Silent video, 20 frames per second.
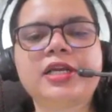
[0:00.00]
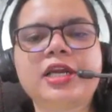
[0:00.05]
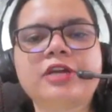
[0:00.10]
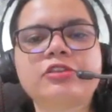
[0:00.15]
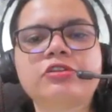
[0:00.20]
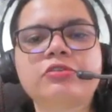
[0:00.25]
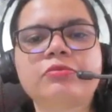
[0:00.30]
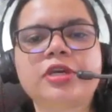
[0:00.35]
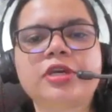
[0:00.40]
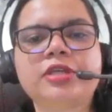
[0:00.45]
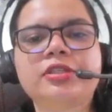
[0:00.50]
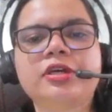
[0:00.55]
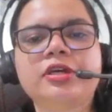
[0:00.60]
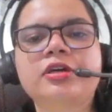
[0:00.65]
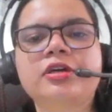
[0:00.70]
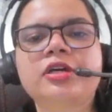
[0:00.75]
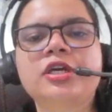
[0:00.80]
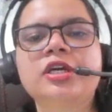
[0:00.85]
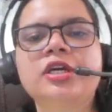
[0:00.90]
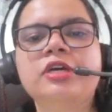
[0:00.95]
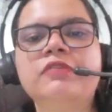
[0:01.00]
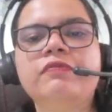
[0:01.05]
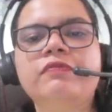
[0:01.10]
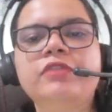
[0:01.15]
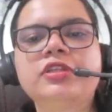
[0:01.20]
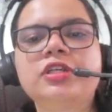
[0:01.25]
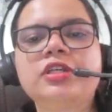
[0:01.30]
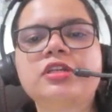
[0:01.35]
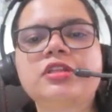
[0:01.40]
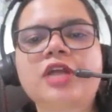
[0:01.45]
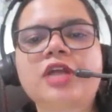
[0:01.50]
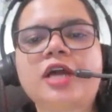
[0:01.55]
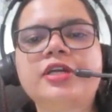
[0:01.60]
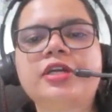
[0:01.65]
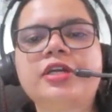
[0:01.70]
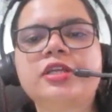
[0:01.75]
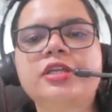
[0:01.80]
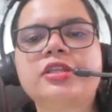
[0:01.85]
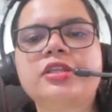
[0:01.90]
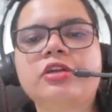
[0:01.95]
class together with its
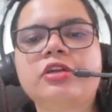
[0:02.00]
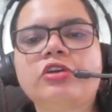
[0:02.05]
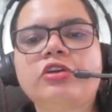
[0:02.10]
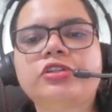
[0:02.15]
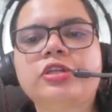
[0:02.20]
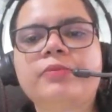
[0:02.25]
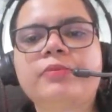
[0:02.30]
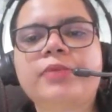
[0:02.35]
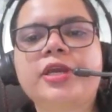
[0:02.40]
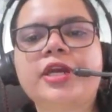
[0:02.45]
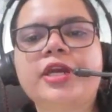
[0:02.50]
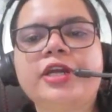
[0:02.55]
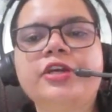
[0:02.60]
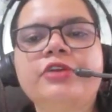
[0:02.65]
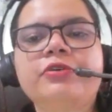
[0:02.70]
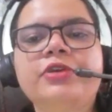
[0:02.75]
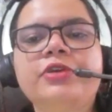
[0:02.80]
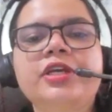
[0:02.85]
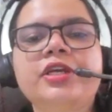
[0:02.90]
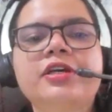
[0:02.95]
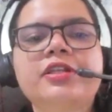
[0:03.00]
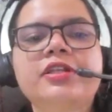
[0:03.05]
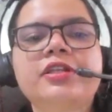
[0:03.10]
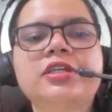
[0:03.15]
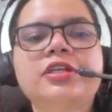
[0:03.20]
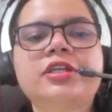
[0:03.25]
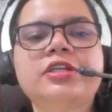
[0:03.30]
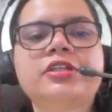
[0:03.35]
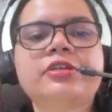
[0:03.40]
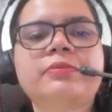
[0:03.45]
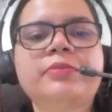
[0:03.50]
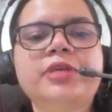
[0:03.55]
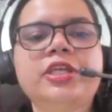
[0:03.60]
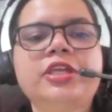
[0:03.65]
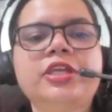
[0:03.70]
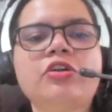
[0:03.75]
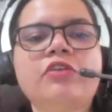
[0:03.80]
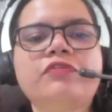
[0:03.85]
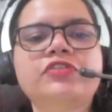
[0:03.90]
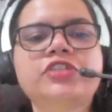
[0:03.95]
artists and authors began to reconsider the
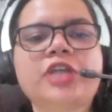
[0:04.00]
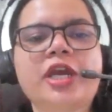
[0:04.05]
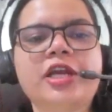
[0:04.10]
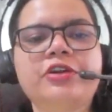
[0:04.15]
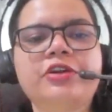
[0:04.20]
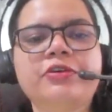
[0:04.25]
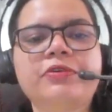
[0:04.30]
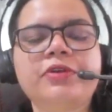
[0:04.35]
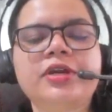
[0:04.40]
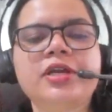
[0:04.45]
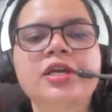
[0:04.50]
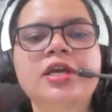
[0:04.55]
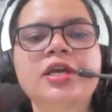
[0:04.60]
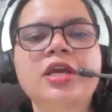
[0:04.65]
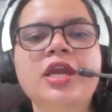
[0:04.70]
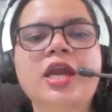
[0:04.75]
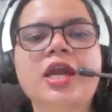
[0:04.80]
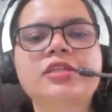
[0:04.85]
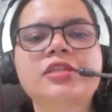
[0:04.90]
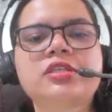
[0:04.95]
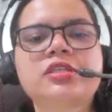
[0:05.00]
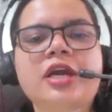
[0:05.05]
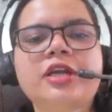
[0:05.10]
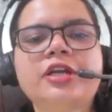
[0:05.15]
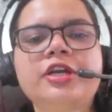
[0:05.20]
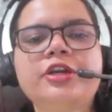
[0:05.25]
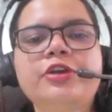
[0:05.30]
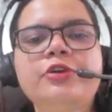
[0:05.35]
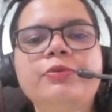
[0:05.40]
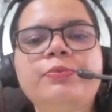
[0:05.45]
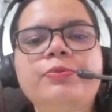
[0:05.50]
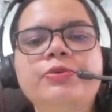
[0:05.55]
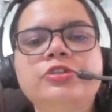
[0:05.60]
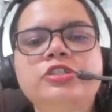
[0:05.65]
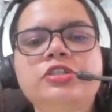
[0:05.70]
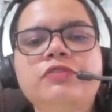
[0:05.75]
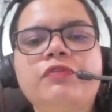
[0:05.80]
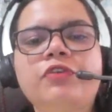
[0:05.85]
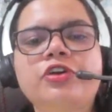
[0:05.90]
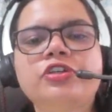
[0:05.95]
meaning of childhood and started to
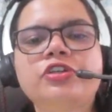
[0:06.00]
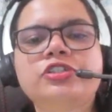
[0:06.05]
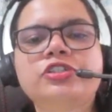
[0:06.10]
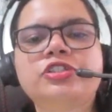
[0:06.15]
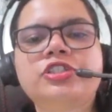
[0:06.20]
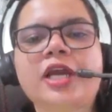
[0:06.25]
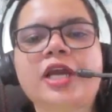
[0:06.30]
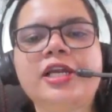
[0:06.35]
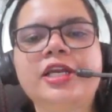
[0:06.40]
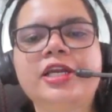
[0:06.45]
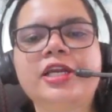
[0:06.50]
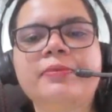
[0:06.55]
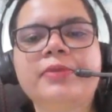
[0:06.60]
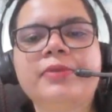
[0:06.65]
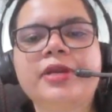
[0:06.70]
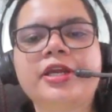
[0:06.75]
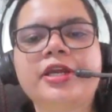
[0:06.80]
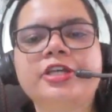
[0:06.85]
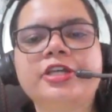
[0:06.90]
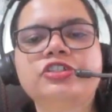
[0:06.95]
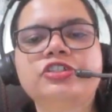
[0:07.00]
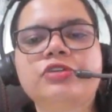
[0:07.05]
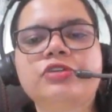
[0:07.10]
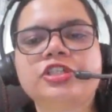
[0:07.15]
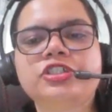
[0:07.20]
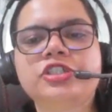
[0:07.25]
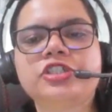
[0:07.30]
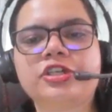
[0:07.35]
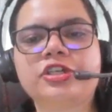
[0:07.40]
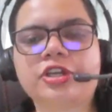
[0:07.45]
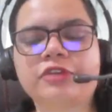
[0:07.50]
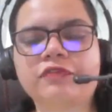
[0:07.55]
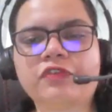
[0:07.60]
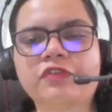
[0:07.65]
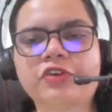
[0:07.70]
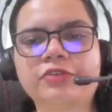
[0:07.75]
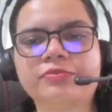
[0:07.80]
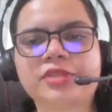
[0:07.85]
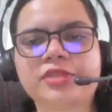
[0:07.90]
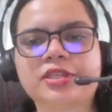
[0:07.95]
push for child labor and education
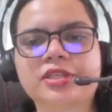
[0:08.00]
reforms.